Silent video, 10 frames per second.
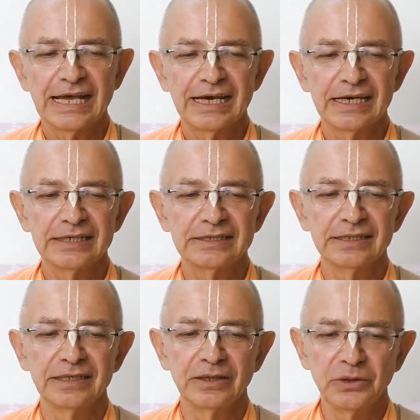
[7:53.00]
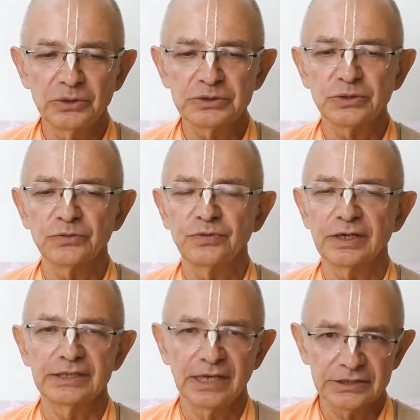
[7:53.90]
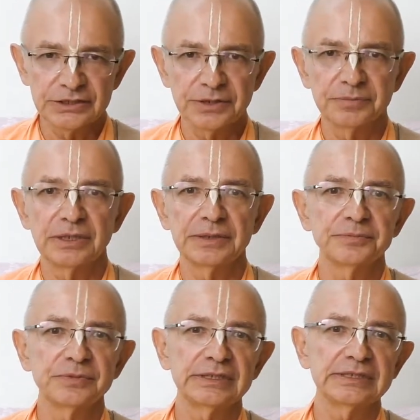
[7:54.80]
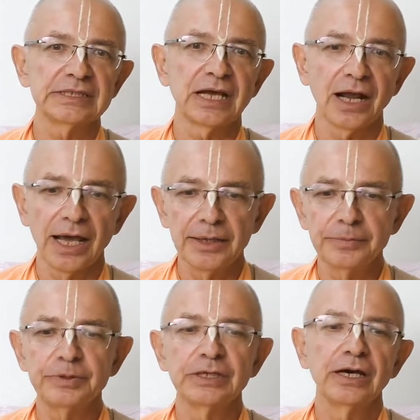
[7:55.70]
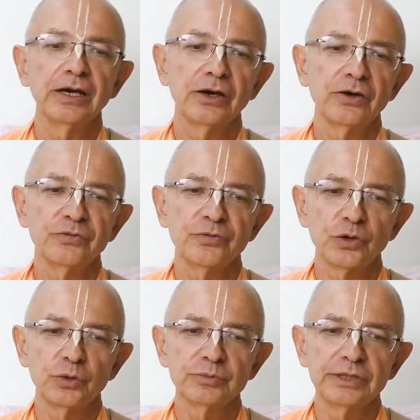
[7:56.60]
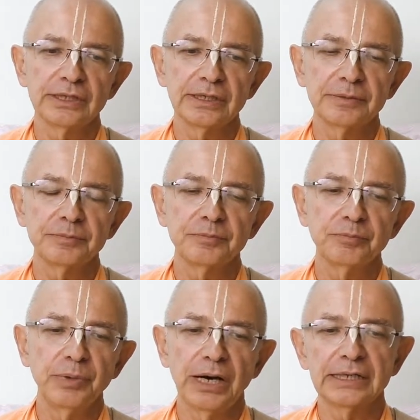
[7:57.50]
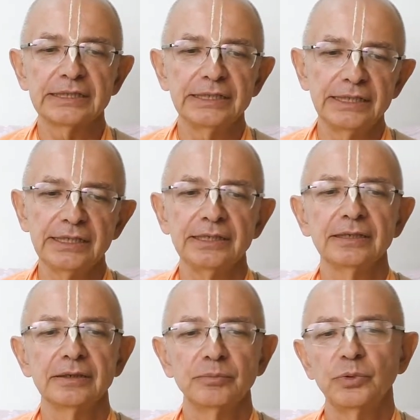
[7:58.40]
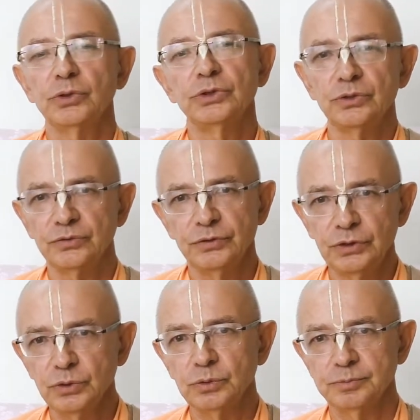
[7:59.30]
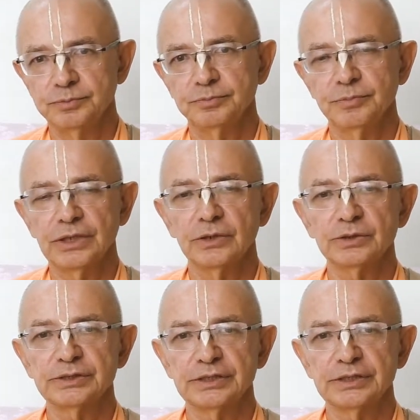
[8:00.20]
the laws of Varnashrama described from the Bhakti point of view, because